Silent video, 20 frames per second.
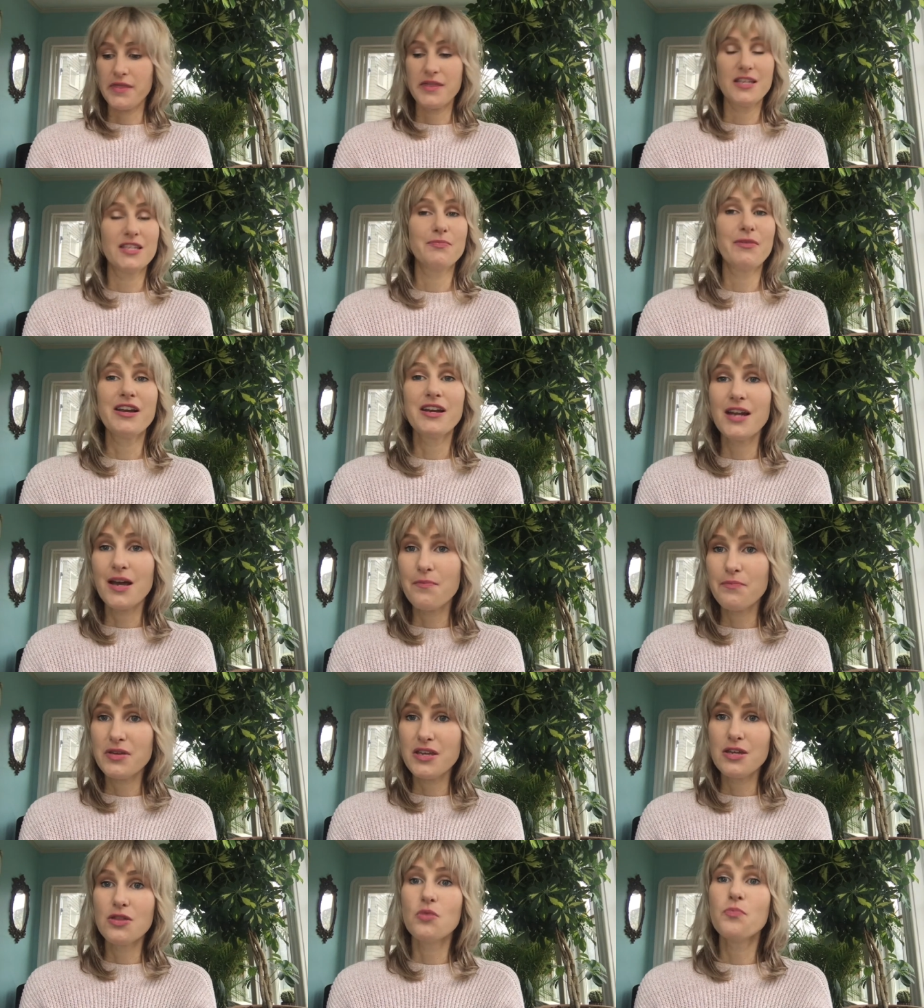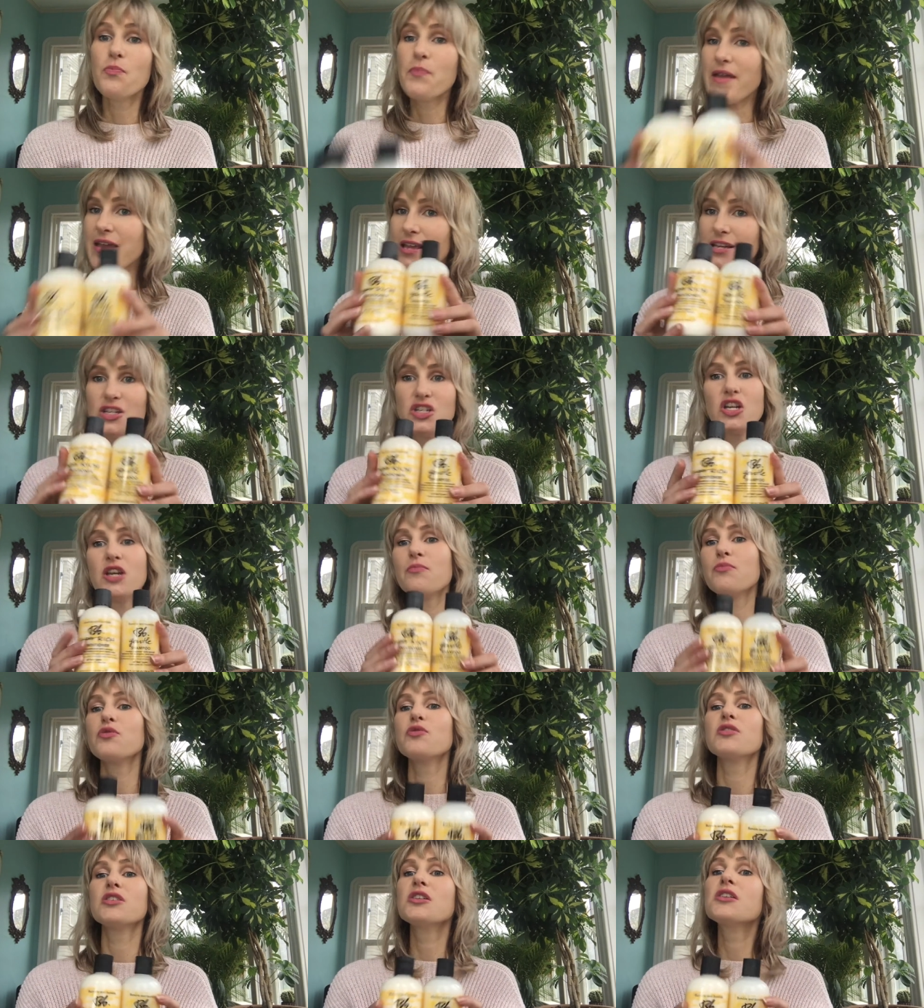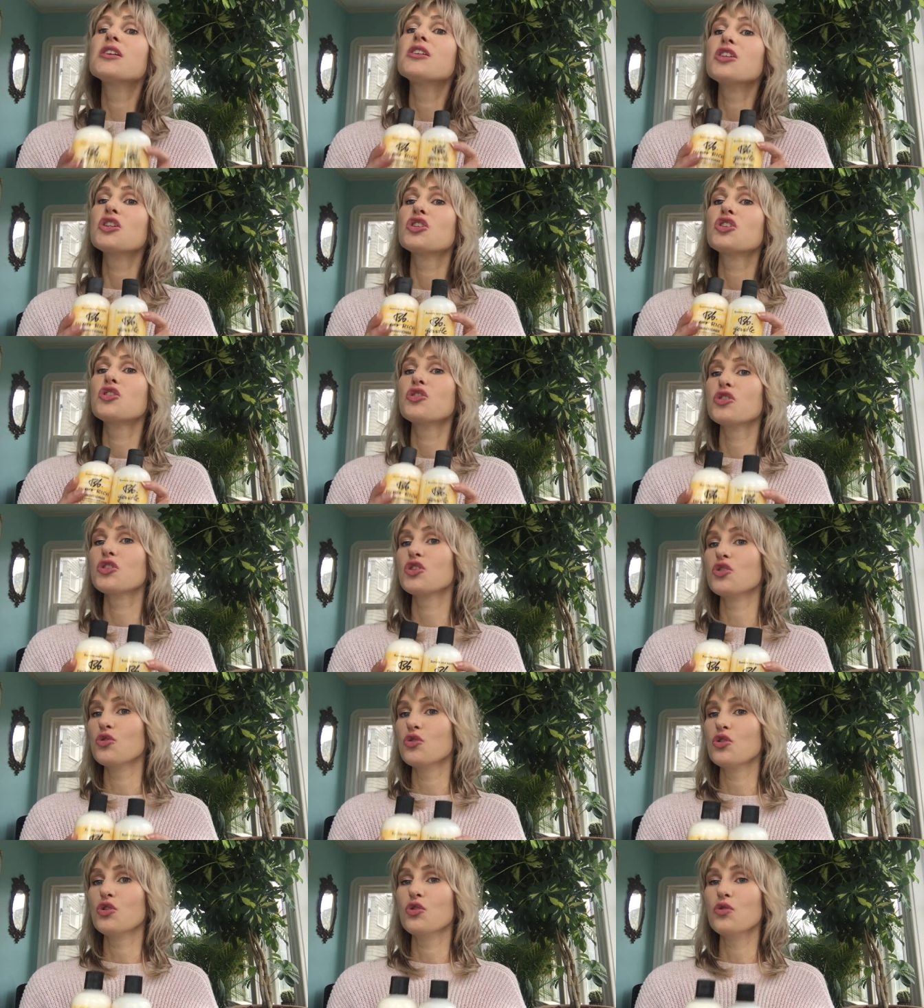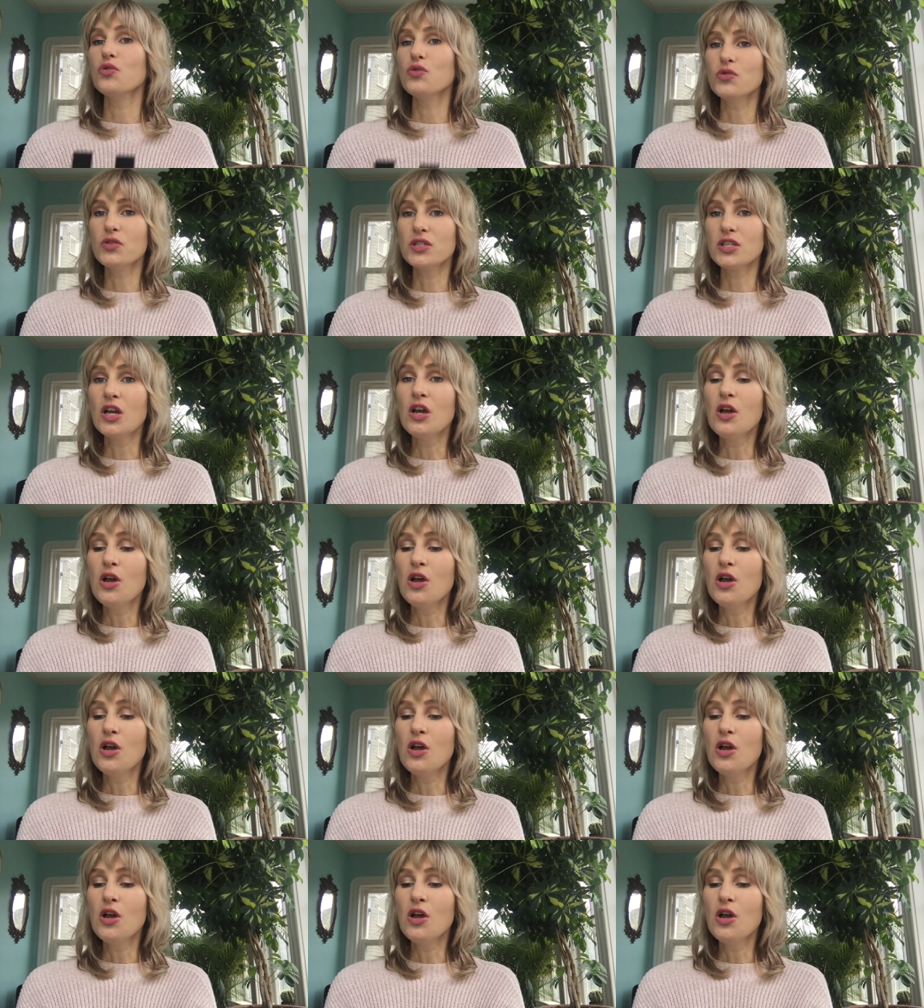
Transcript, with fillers: These might not be the main shampoos and conditioners you use,